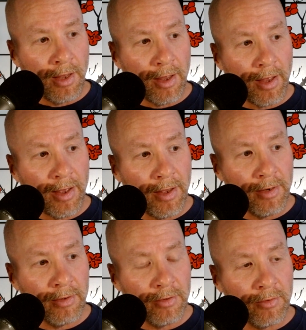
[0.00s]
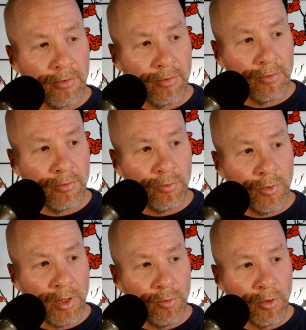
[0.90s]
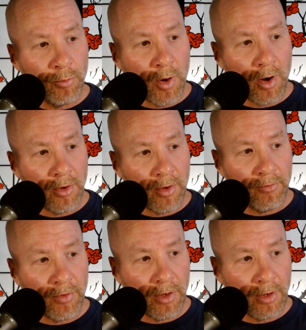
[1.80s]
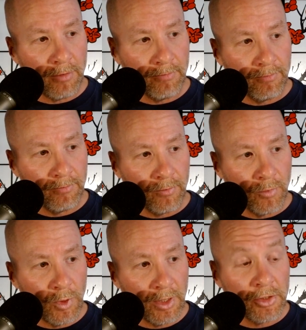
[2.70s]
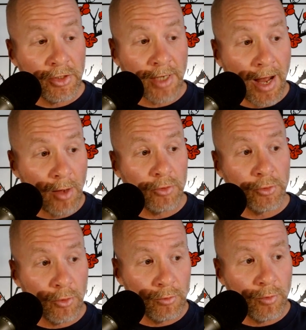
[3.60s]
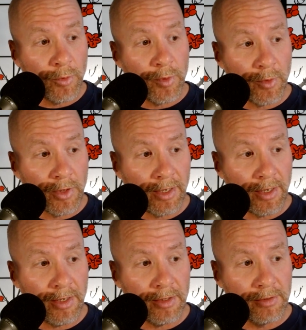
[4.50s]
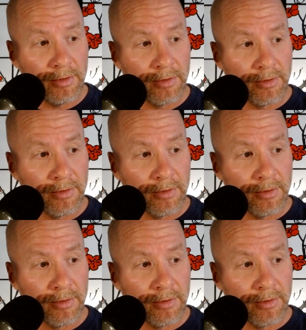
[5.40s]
And we were part of a religious household when we were kids.